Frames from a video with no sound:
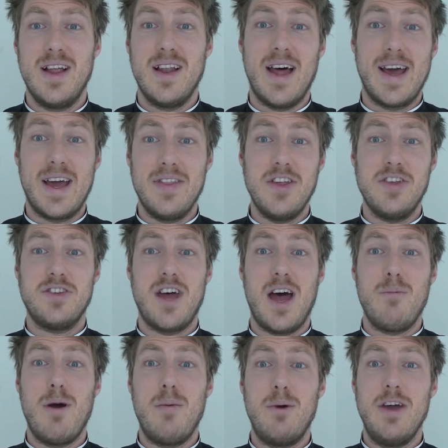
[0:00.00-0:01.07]
like at this
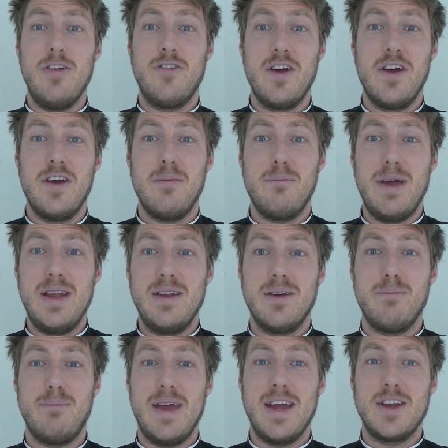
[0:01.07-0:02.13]
time when we've
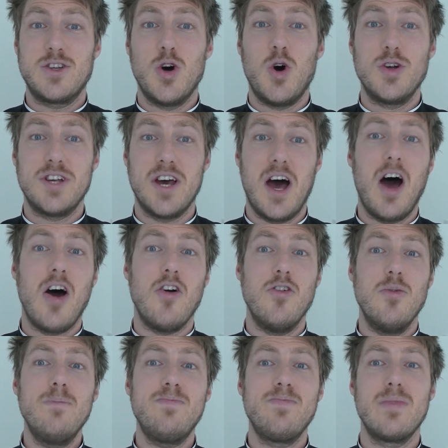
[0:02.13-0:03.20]
been being taught at
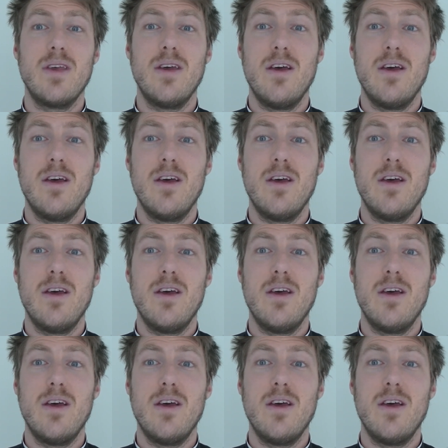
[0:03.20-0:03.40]
home.